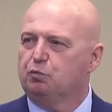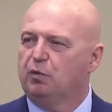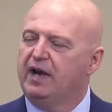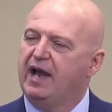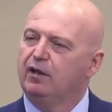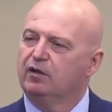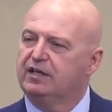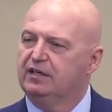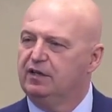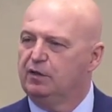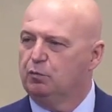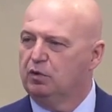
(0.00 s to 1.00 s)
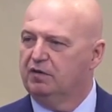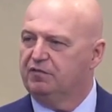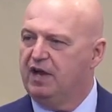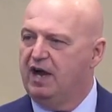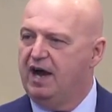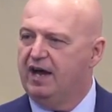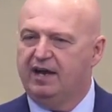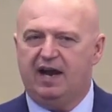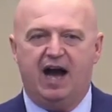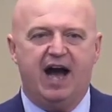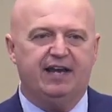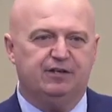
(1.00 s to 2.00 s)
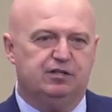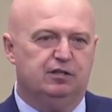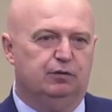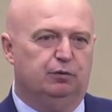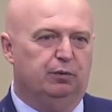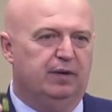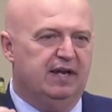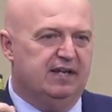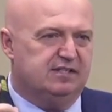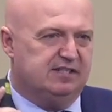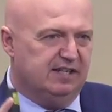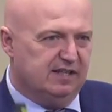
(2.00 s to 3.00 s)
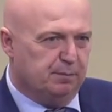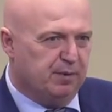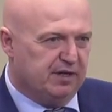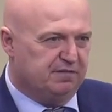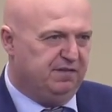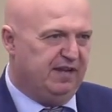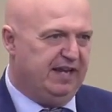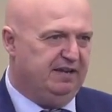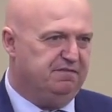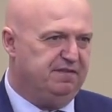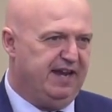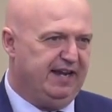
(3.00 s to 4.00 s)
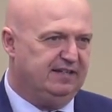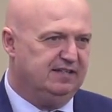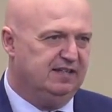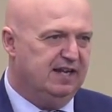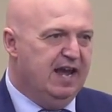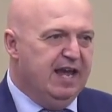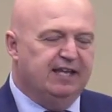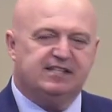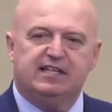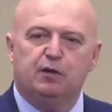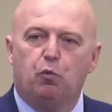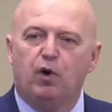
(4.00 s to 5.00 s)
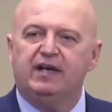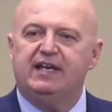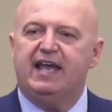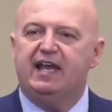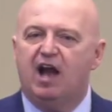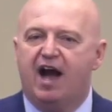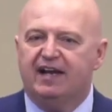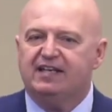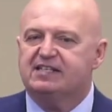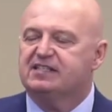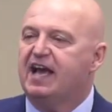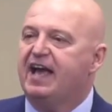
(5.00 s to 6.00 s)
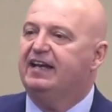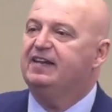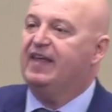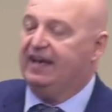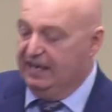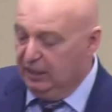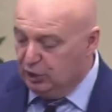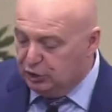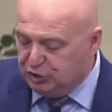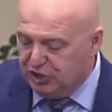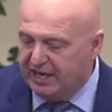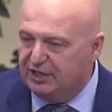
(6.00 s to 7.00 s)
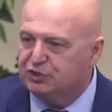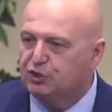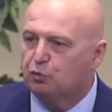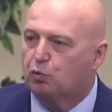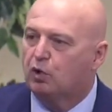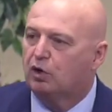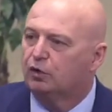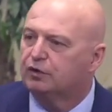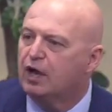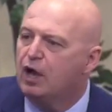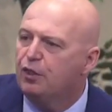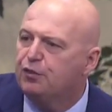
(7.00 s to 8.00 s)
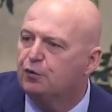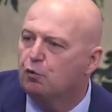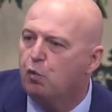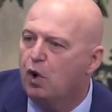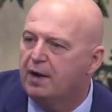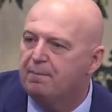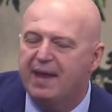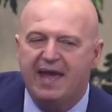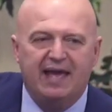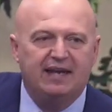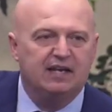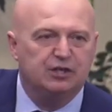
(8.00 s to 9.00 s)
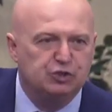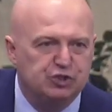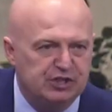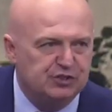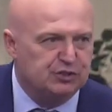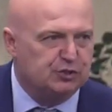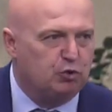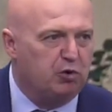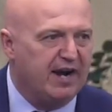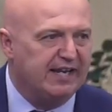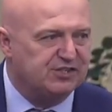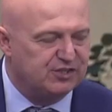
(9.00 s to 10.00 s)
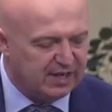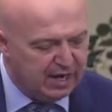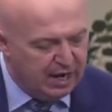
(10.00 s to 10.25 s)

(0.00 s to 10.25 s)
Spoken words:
when I look into the Word of God, I too see the butterfly effect. You see, one day God decided that he could change the world through one man, Jesus Christ.